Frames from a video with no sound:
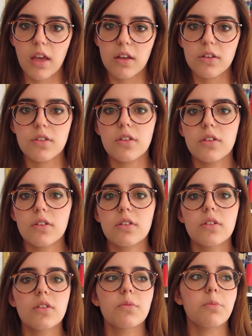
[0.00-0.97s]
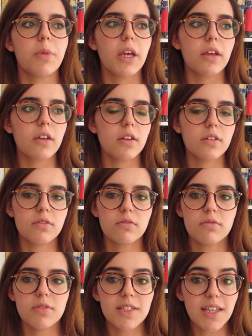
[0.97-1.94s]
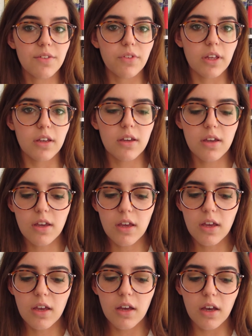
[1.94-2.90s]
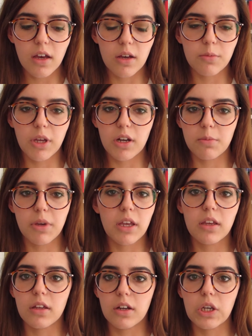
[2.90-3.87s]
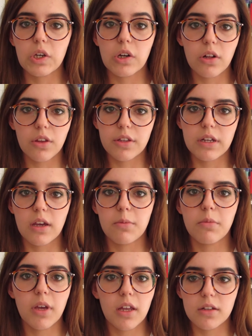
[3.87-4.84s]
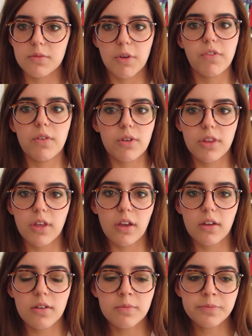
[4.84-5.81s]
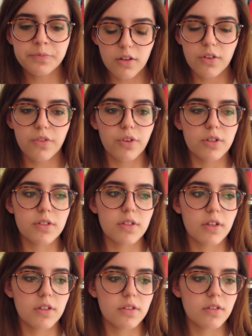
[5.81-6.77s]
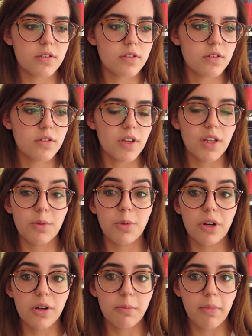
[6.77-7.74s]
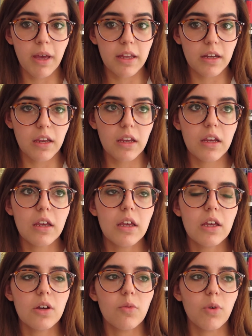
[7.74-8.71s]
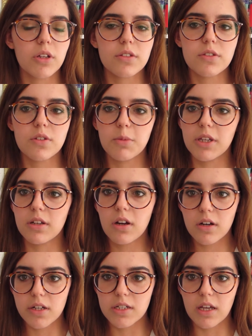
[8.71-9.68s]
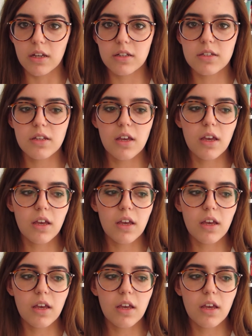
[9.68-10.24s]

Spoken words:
and bake safely. And I bake and I cook all the time, and it's my favorite thing. For instance, in the book, Maddie wants to be an architect,